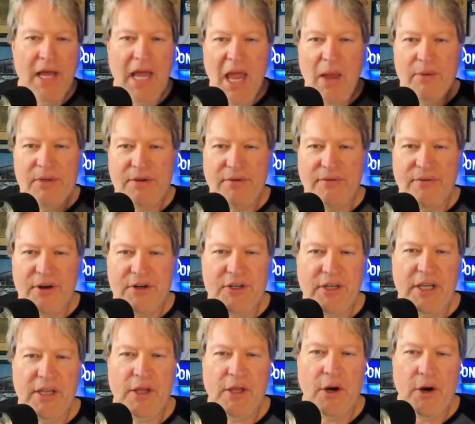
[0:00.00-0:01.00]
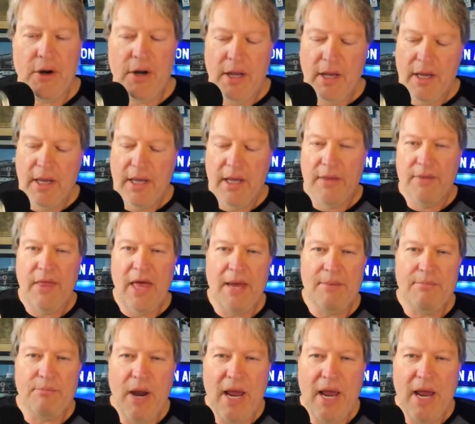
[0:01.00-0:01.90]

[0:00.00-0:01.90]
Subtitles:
it was officially learned that